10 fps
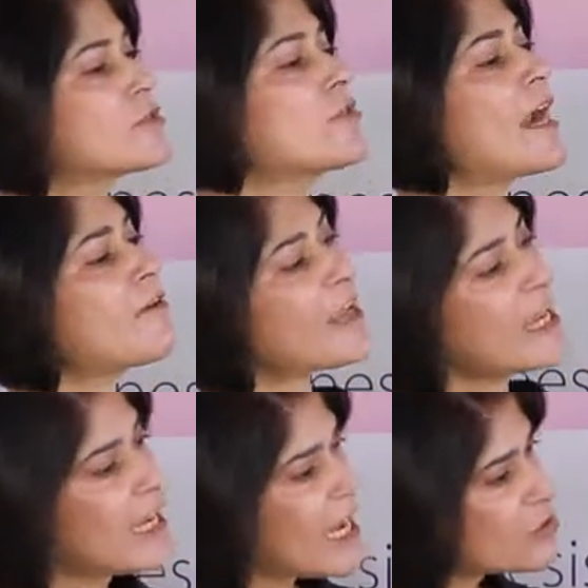to kind of
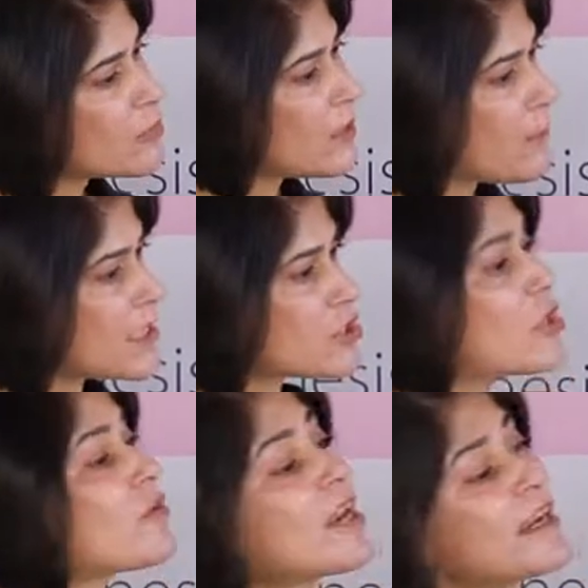engage with the
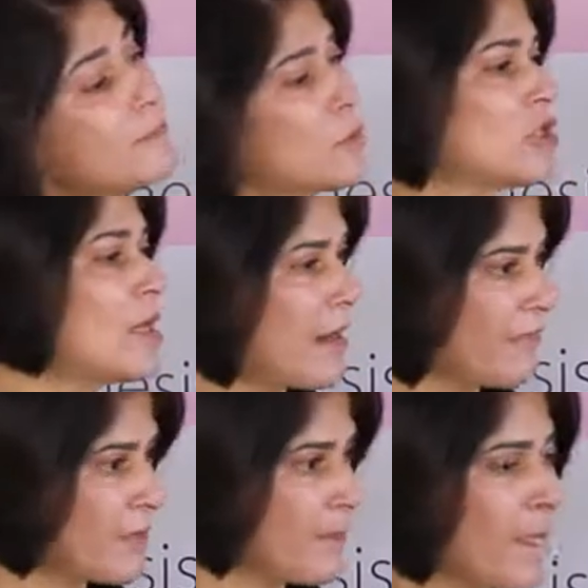patient on an emotional
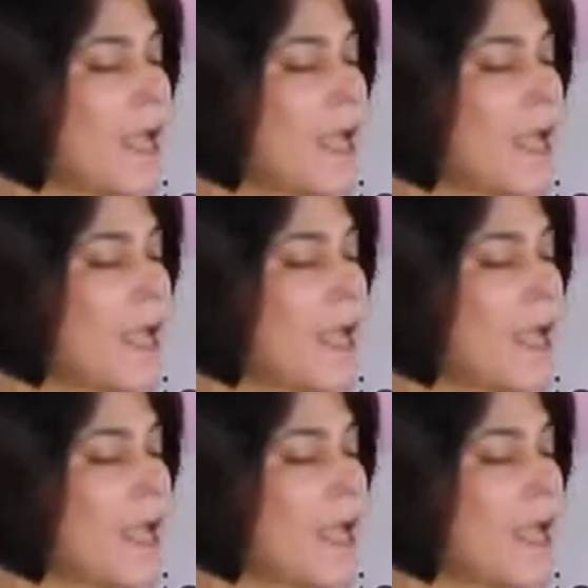level.